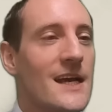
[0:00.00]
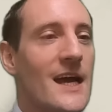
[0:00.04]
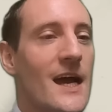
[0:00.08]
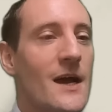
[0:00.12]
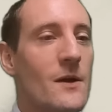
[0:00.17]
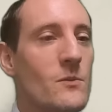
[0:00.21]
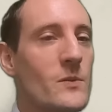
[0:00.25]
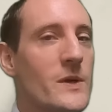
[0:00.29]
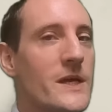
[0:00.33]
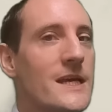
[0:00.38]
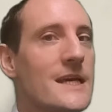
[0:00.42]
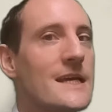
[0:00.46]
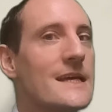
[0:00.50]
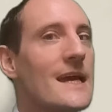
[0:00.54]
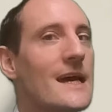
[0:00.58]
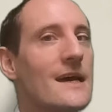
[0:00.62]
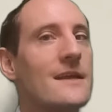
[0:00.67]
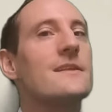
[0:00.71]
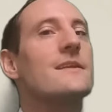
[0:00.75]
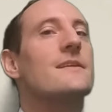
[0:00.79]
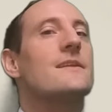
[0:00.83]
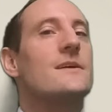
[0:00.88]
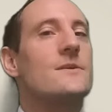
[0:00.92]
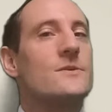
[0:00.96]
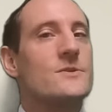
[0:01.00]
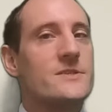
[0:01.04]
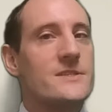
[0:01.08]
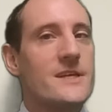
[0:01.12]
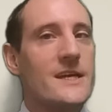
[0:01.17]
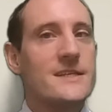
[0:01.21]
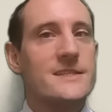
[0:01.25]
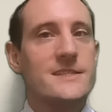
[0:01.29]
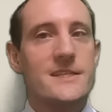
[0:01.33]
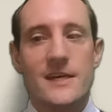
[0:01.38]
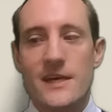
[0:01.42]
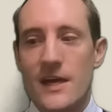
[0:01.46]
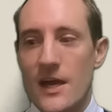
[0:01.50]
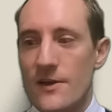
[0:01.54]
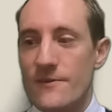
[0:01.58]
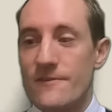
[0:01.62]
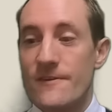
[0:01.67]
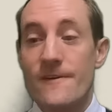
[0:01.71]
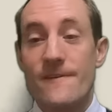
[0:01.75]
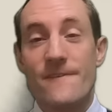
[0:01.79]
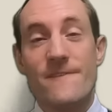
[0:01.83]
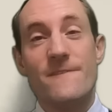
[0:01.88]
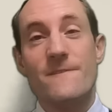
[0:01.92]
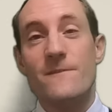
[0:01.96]
And we gather those data
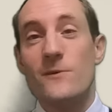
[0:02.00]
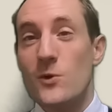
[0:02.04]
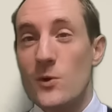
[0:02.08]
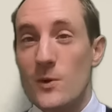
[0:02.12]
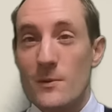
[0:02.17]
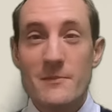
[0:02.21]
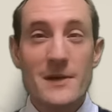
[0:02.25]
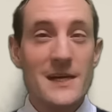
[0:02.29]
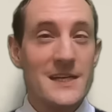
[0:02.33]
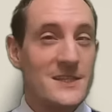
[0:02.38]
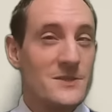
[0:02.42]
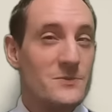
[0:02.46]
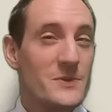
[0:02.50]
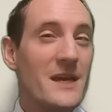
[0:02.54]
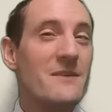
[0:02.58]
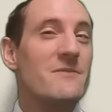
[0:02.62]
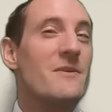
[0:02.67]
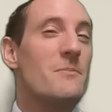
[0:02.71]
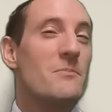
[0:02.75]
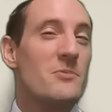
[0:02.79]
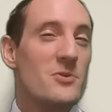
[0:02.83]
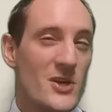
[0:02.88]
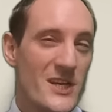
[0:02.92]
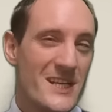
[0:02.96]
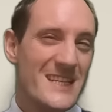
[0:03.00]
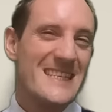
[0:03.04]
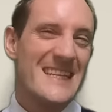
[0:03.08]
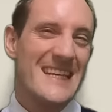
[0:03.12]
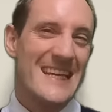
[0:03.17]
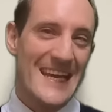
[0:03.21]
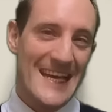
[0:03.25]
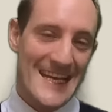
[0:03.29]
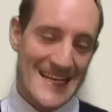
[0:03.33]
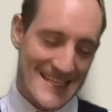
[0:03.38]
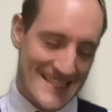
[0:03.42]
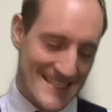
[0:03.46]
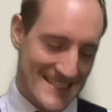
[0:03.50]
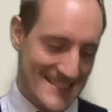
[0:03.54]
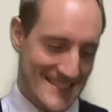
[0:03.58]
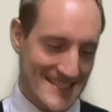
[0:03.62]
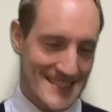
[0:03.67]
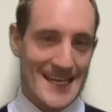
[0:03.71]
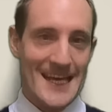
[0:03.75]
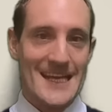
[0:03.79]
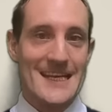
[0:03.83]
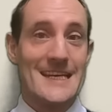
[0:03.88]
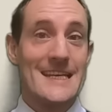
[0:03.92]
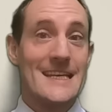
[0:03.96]
over 4 months. We have a pretty
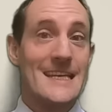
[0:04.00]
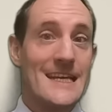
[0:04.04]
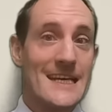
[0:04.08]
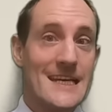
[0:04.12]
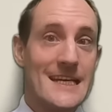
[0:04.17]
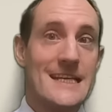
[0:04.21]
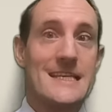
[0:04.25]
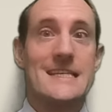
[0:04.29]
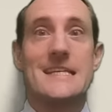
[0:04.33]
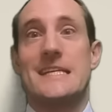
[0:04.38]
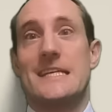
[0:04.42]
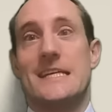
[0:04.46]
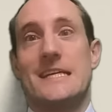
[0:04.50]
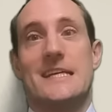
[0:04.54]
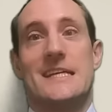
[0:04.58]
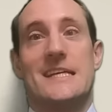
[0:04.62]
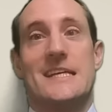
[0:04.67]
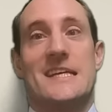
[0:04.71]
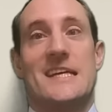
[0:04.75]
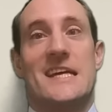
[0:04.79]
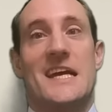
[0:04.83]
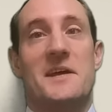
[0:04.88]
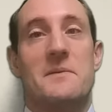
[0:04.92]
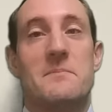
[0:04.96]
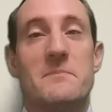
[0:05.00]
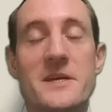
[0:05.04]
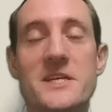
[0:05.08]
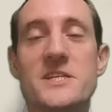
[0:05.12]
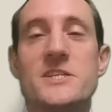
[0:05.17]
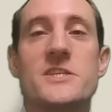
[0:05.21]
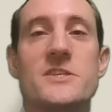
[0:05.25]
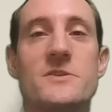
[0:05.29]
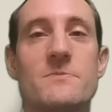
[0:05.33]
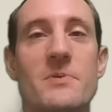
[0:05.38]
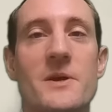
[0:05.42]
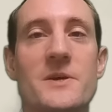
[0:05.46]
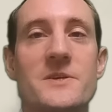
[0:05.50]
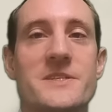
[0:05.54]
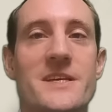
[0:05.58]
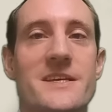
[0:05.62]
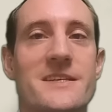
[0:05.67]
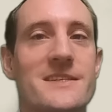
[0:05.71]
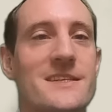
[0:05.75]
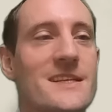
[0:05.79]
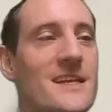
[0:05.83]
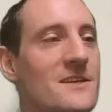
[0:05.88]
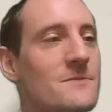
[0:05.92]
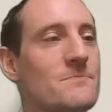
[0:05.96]
extended admissions
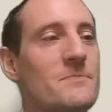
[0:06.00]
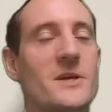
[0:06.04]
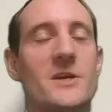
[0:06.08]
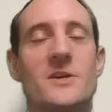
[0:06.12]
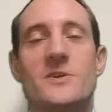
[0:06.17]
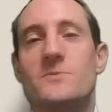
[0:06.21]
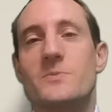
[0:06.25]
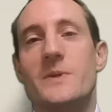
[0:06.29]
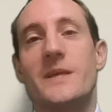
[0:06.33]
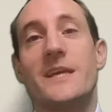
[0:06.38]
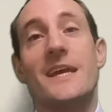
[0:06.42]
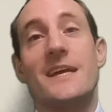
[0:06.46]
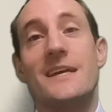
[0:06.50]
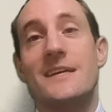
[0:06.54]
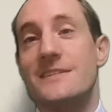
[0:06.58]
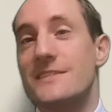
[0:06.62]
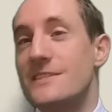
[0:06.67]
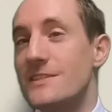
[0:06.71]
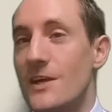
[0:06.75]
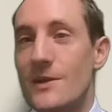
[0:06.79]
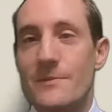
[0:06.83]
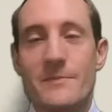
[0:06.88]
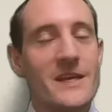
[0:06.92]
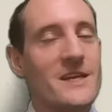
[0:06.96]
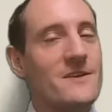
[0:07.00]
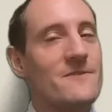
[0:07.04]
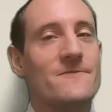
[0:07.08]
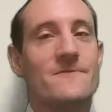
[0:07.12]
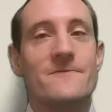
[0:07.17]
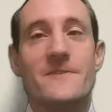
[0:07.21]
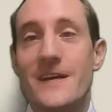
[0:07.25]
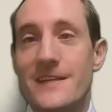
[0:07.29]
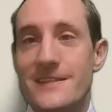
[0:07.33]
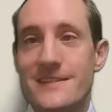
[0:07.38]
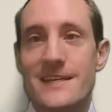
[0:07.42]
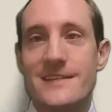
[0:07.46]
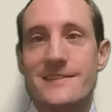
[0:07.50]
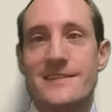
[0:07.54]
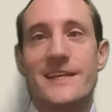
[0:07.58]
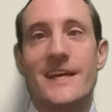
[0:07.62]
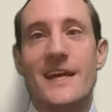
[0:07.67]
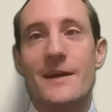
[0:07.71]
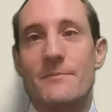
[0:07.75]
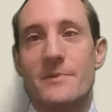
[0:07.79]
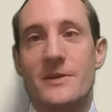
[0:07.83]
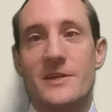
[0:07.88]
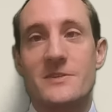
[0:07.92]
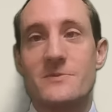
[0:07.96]
process, and that's because we get so many fantastic
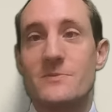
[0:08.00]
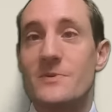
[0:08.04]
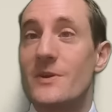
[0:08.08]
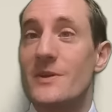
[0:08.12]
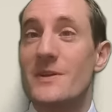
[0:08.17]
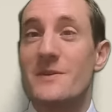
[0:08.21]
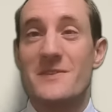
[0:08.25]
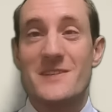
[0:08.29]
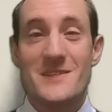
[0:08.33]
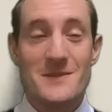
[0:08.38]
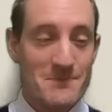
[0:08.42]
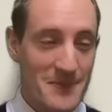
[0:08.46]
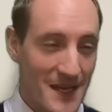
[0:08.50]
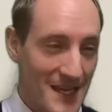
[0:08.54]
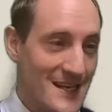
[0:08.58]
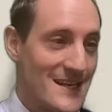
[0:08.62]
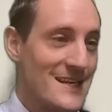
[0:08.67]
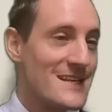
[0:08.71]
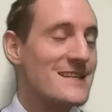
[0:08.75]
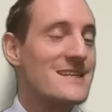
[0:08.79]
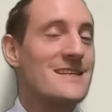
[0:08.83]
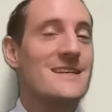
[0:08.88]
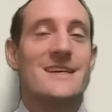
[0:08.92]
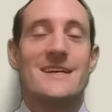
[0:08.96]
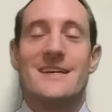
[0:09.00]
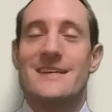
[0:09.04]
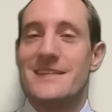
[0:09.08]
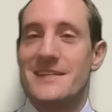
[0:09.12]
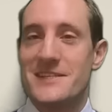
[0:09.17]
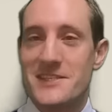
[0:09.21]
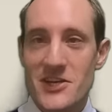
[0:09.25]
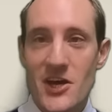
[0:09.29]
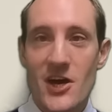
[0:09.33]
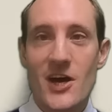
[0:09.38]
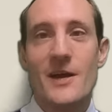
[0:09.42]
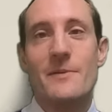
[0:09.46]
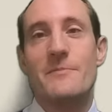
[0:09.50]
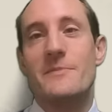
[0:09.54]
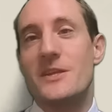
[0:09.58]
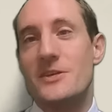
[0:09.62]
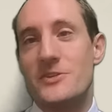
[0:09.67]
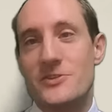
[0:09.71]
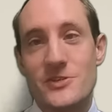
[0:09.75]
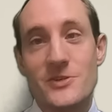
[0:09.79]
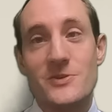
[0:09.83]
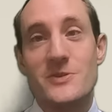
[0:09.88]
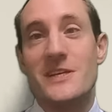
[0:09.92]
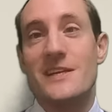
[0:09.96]
applicants. We've got to spend the time and the
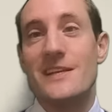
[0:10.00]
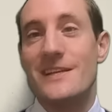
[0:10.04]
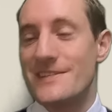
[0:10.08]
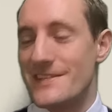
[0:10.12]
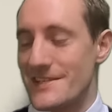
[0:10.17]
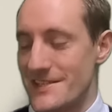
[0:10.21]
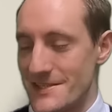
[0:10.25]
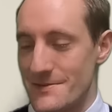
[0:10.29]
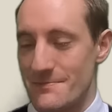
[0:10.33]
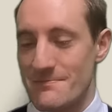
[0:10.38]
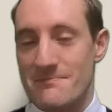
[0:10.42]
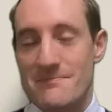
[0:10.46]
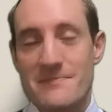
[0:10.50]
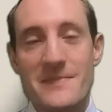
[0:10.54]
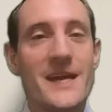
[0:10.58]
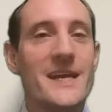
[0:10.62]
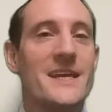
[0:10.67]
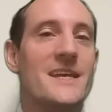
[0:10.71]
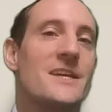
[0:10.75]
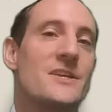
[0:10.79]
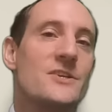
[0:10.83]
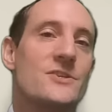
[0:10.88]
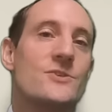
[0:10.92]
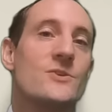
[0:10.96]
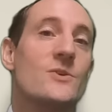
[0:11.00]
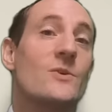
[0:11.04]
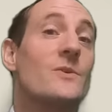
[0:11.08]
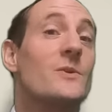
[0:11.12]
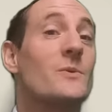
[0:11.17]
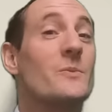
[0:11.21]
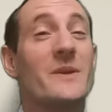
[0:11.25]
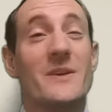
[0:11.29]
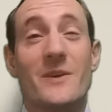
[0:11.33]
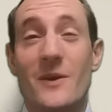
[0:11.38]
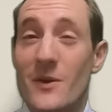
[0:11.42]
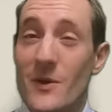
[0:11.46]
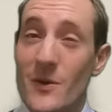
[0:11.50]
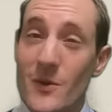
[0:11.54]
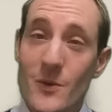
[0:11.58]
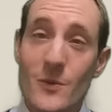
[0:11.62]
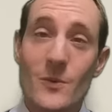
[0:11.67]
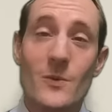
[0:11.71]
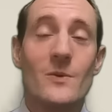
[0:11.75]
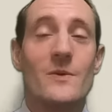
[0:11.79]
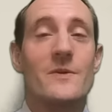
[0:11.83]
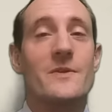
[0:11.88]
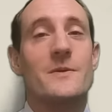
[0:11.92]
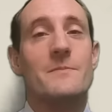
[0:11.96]
due diligence making sure that we got
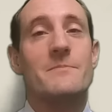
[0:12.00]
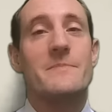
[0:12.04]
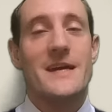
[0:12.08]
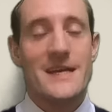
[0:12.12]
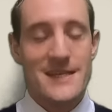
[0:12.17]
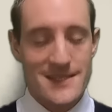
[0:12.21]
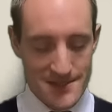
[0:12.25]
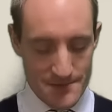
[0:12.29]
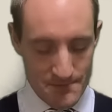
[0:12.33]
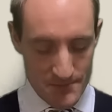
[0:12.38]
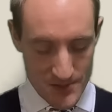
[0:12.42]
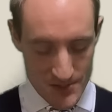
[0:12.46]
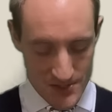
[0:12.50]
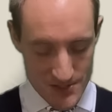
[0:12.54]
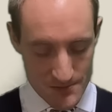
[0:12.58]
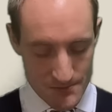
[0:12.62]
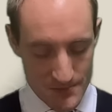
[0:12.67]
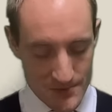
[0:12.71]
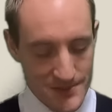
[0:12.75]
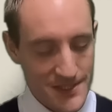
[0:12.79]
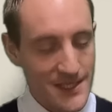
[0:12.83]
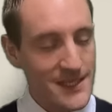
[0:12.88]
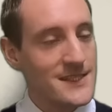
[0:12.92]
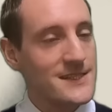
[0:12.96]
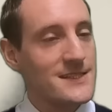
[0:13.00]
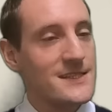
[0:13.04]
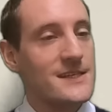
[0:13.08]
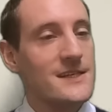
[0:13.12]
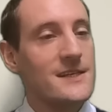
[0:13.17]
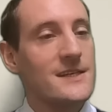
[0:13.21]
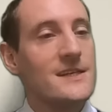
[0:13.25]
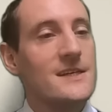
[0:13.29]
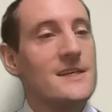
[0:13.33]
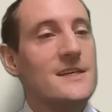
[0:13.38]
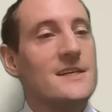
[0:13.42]
all of the best possible data.